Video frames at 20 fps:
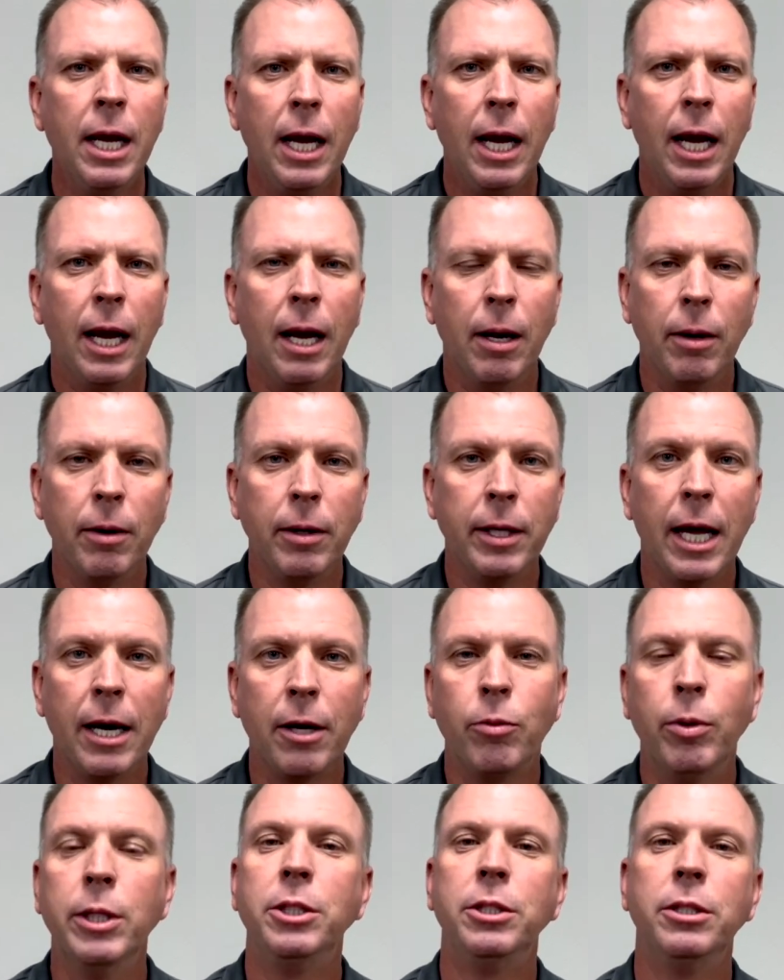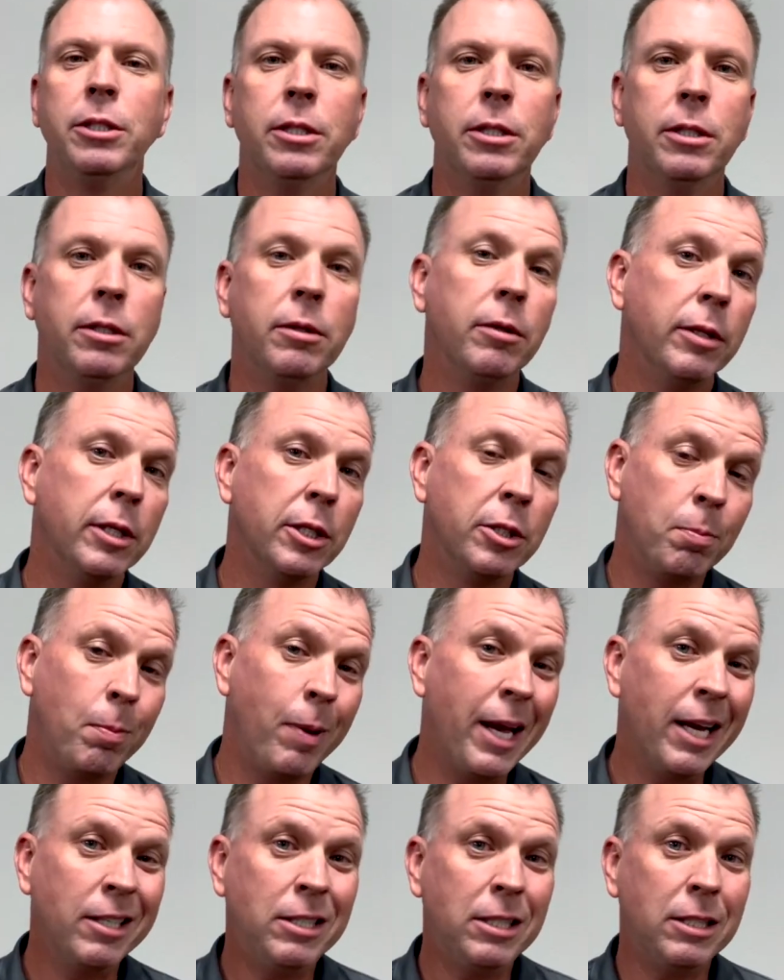Got a question this
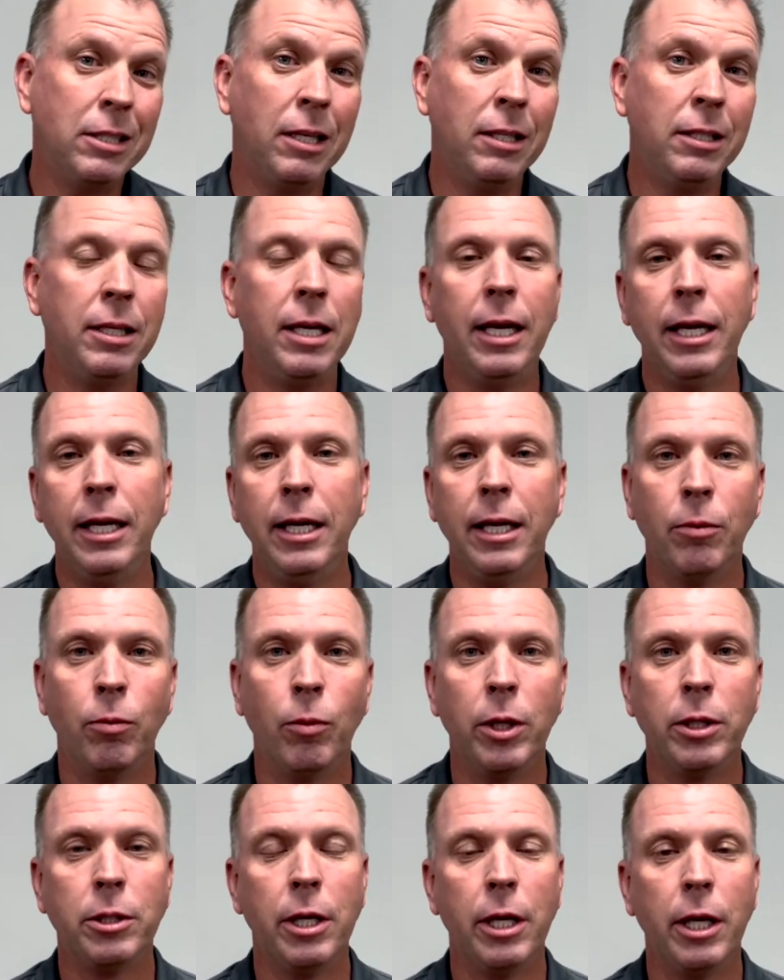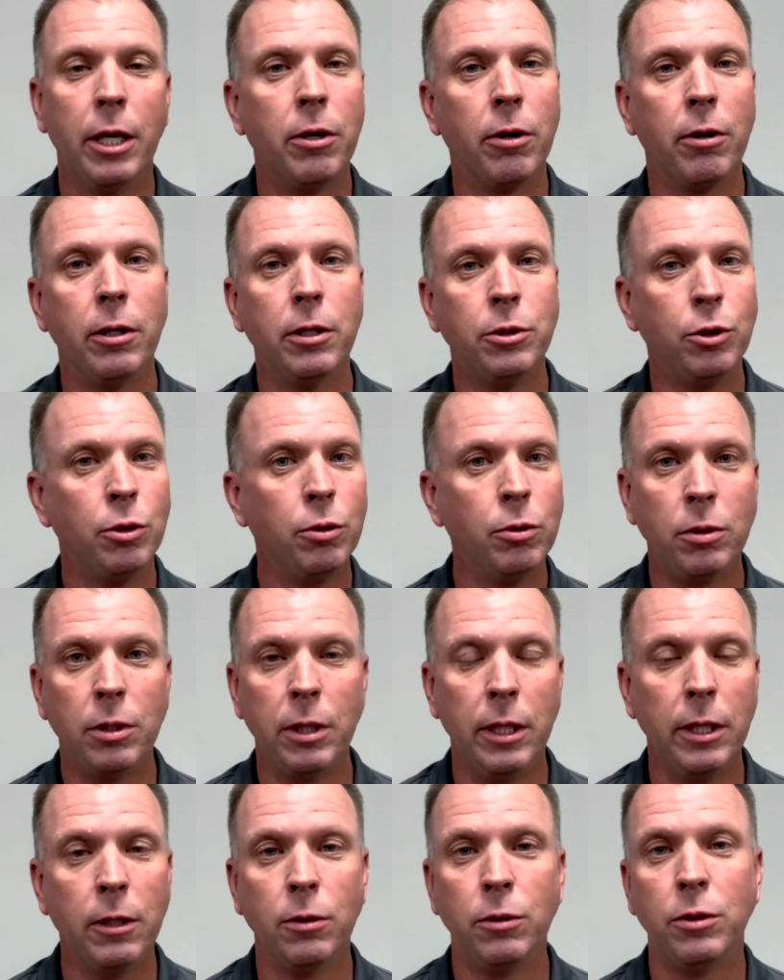past Sunday and want to encourage you to
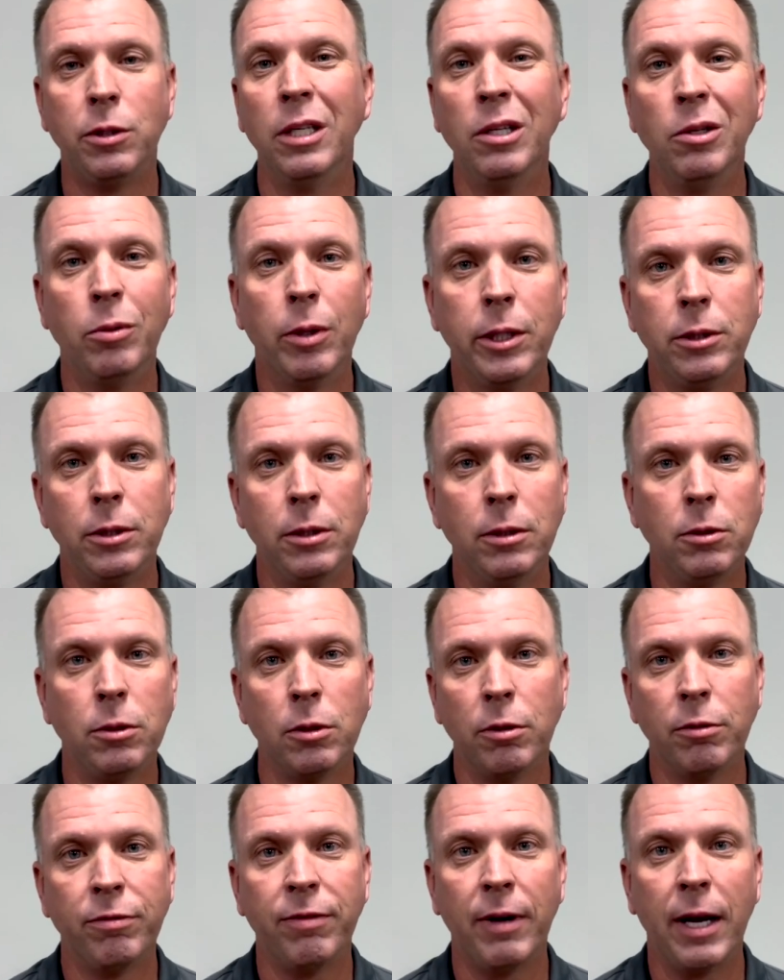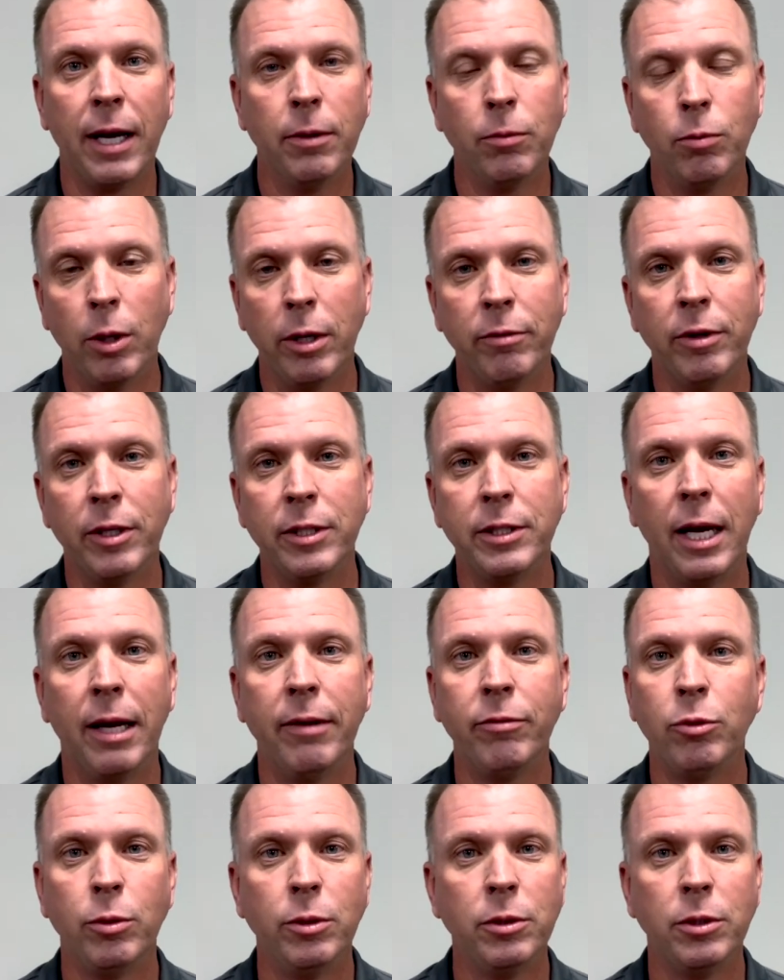either send questions or find one of us
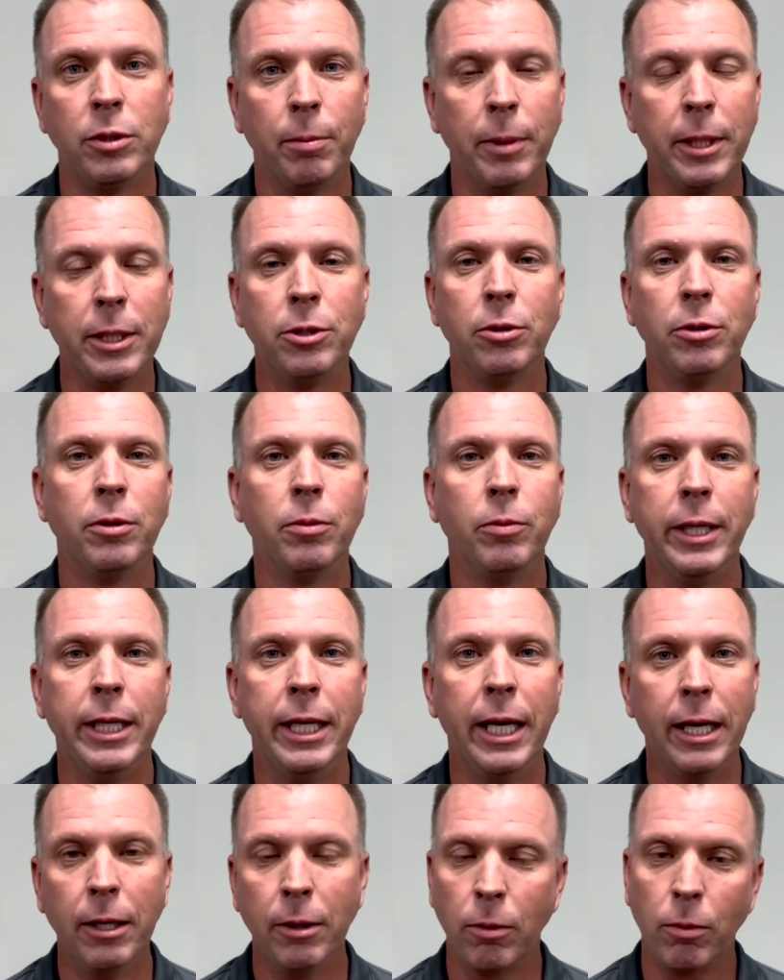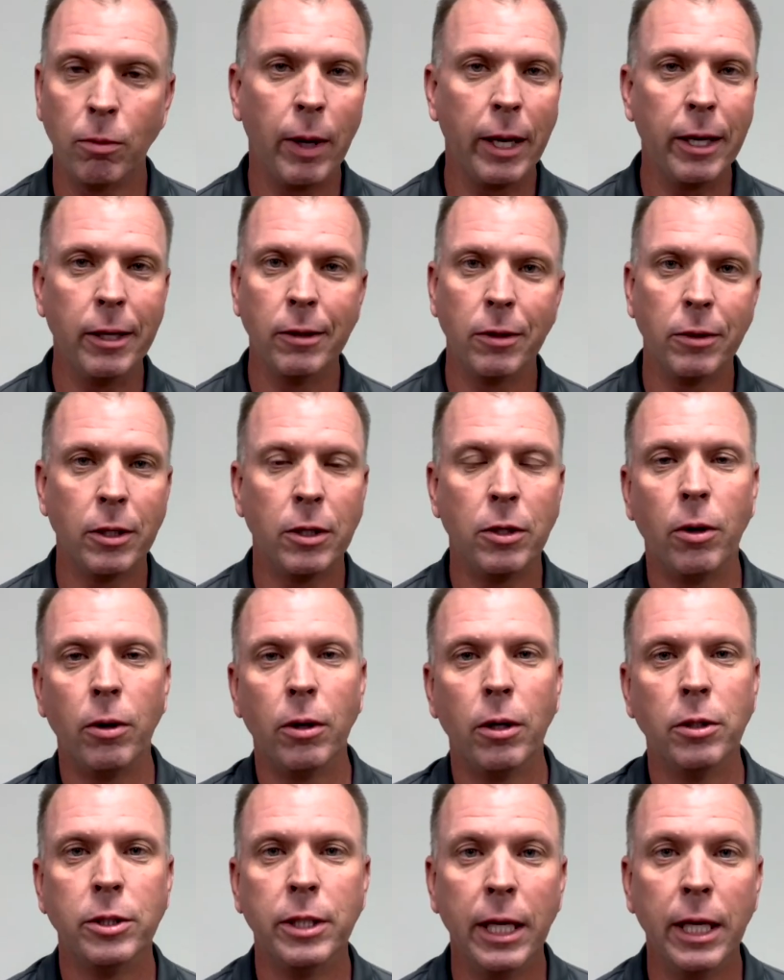afterwards and make sure that we get it or write it on the cards.